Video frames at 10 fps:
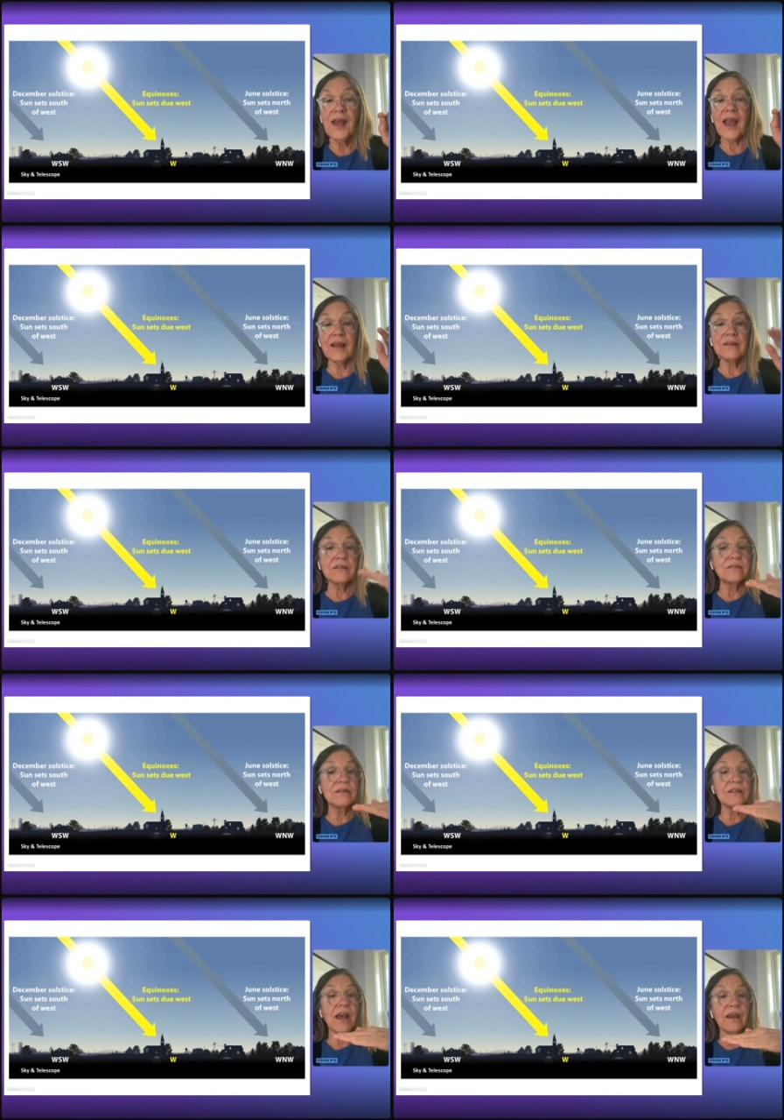And you'll see
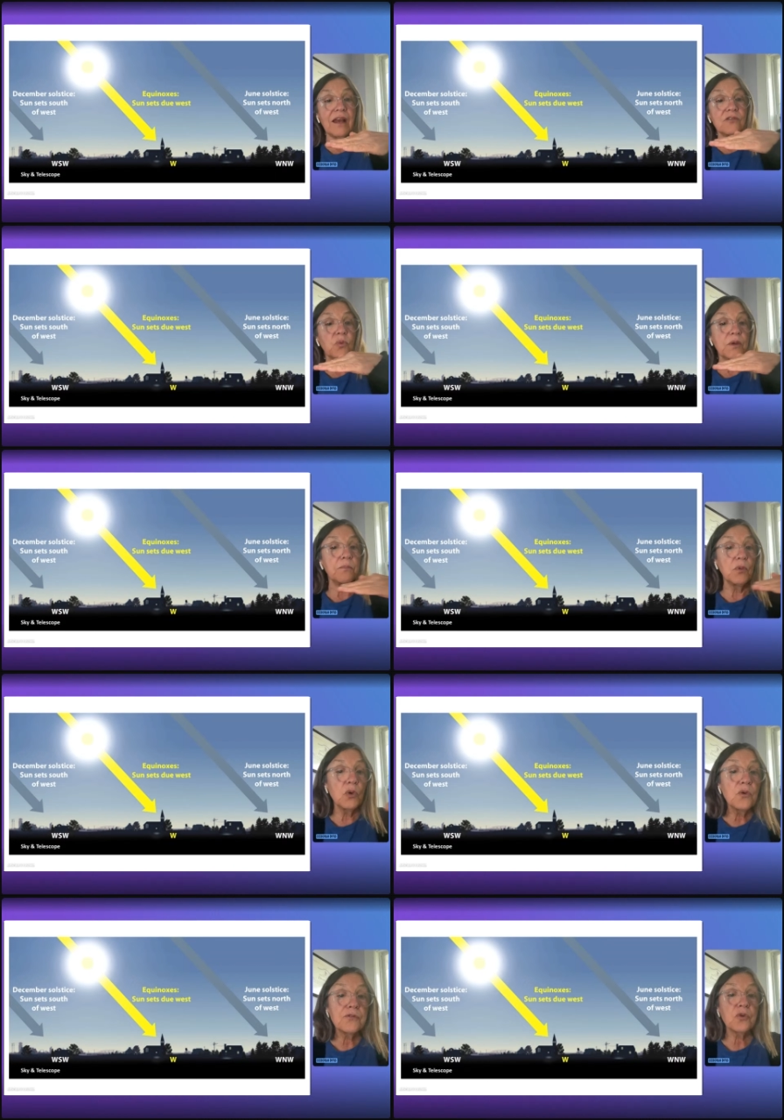that as we
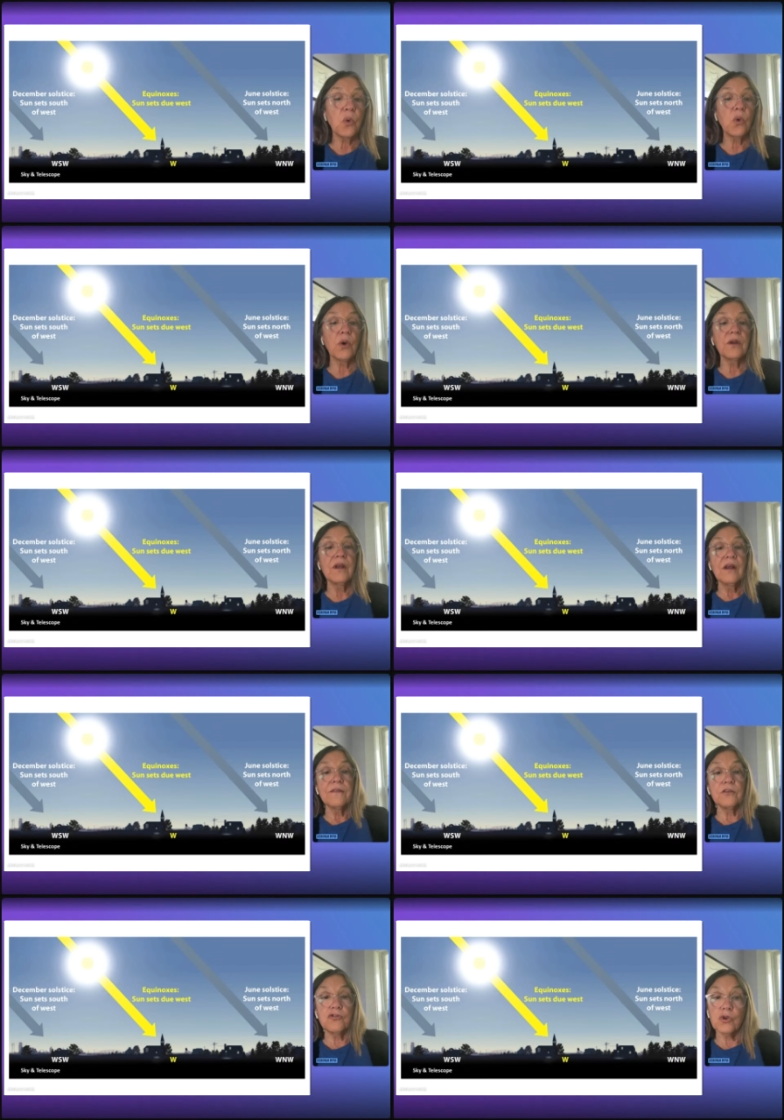move toward the
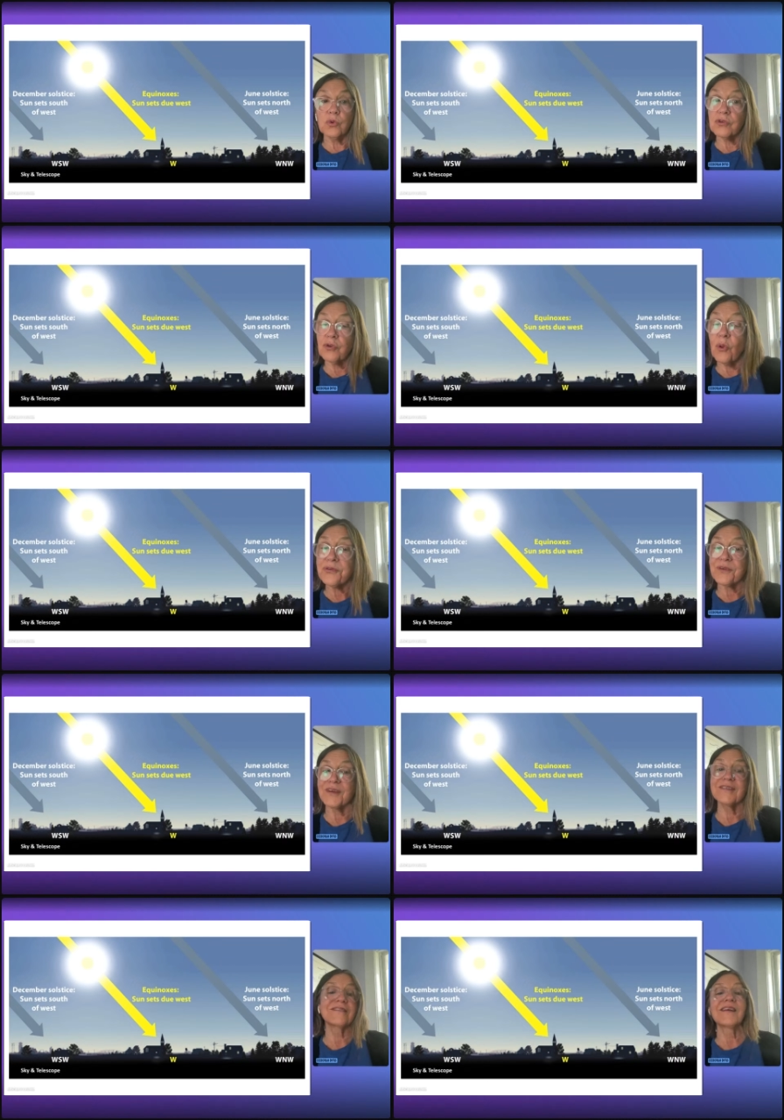June
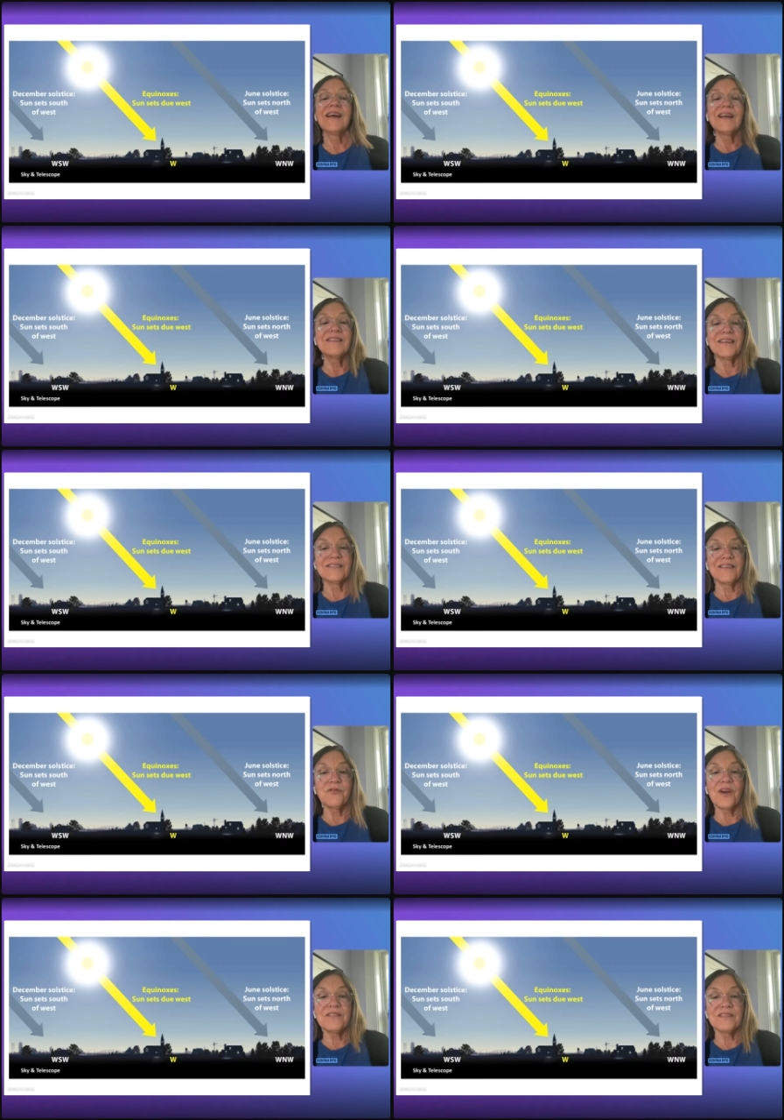solstice, the
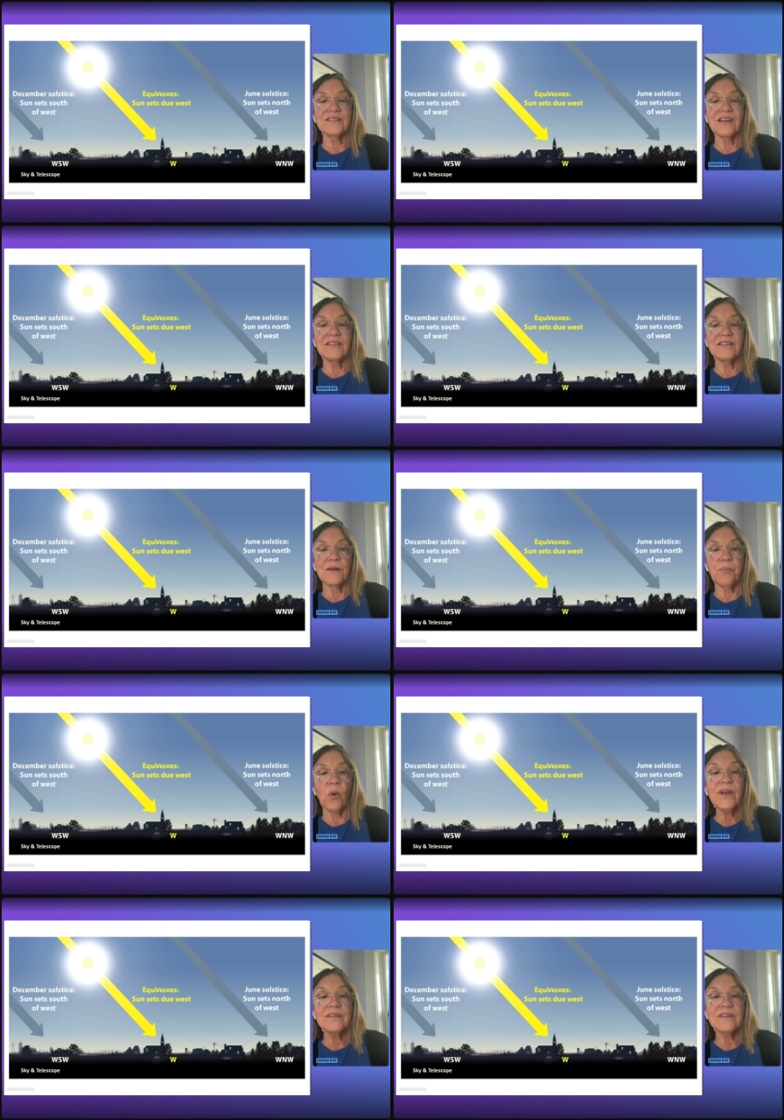sunrise and sunset
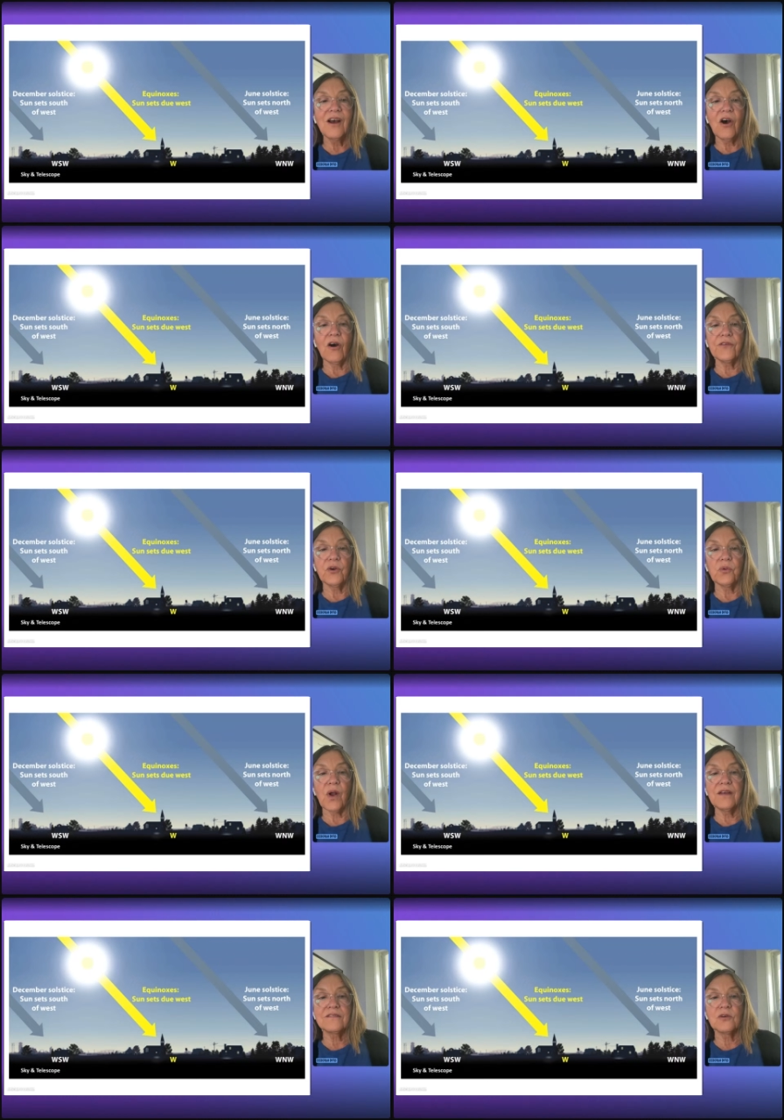points on the
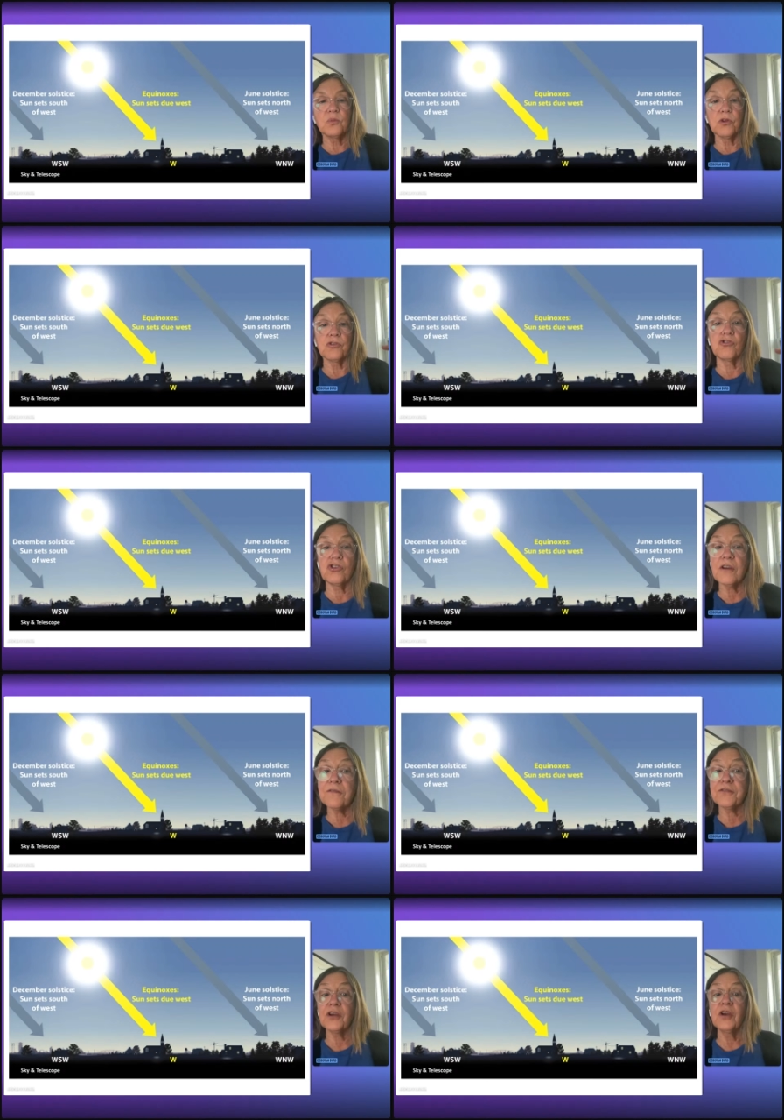horizon will
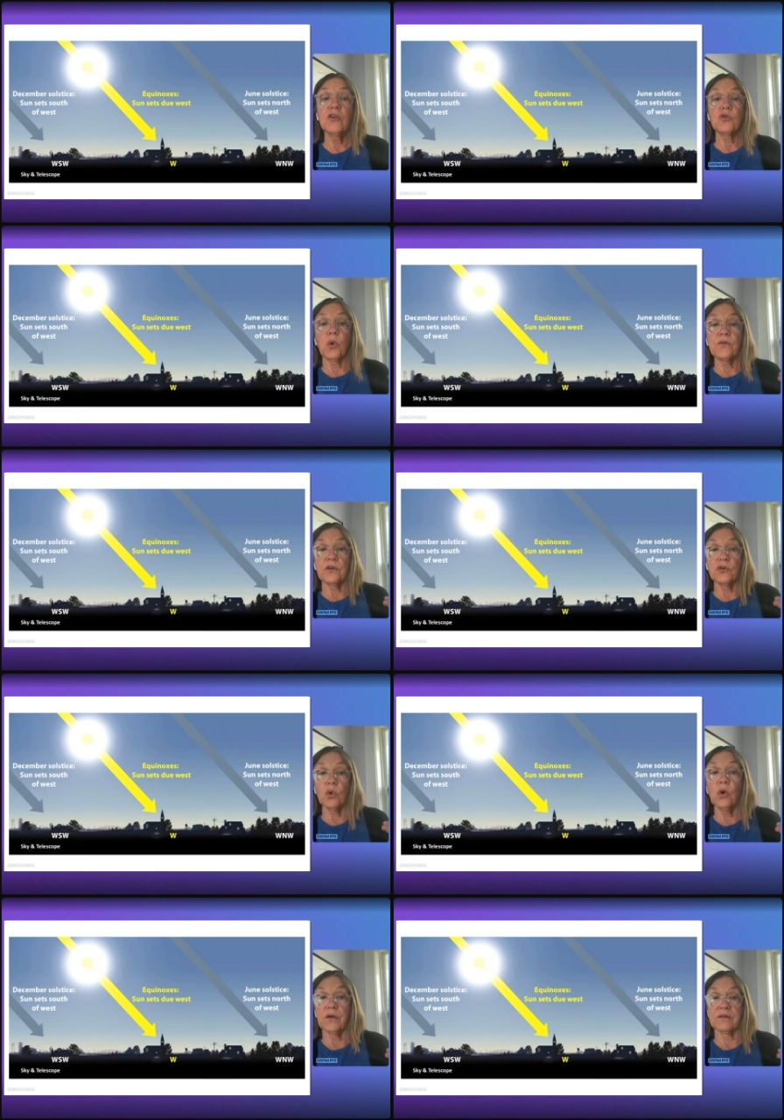shift toward the
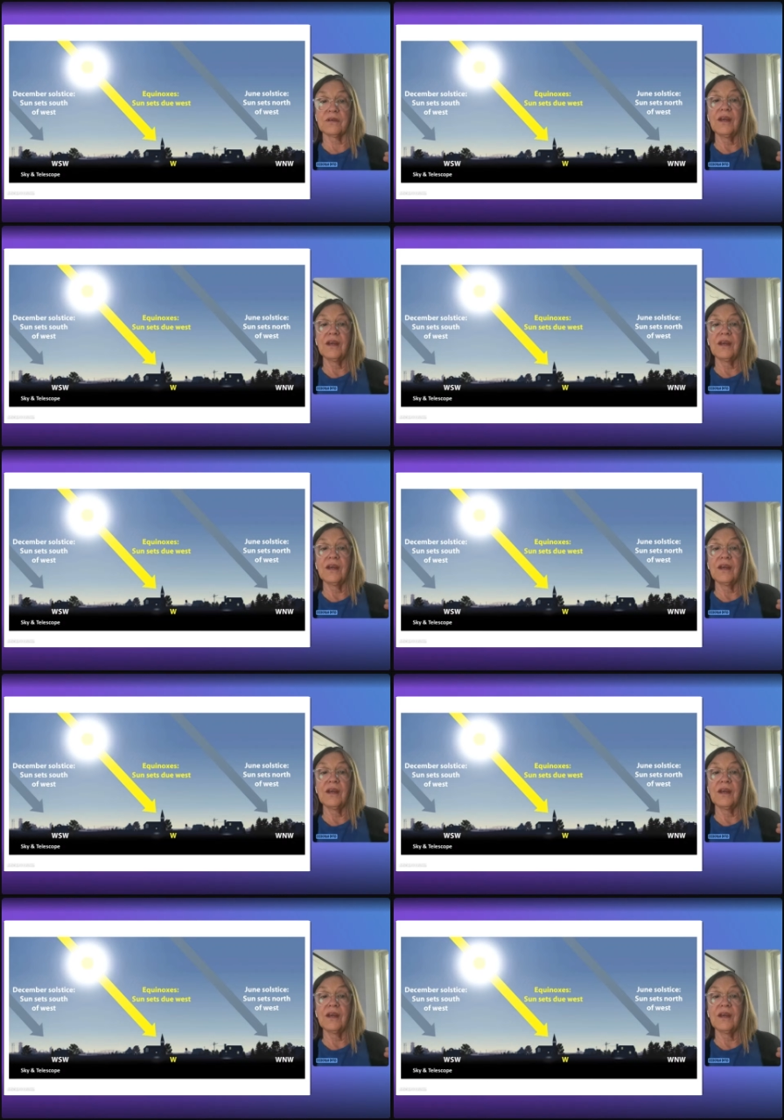north.